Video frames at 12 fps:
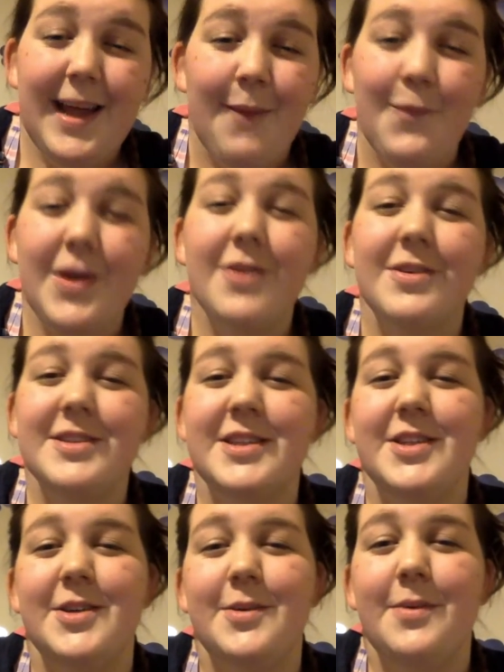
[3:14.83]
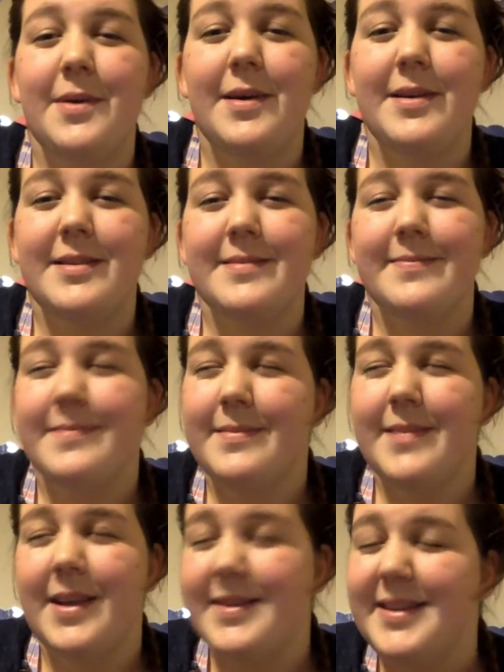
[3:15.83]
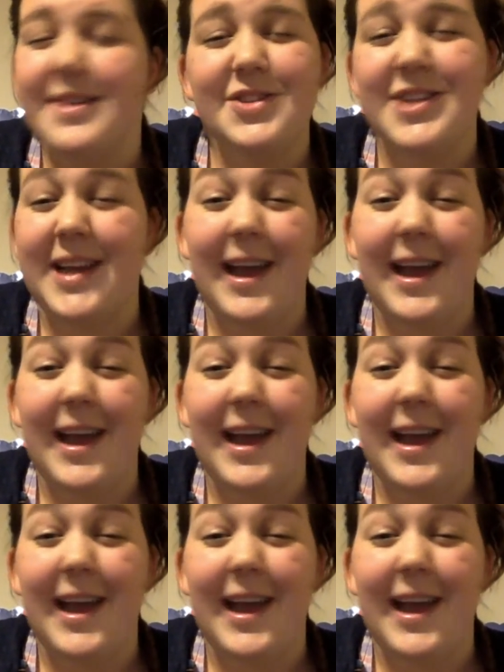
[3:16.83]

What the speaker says: We got to essentially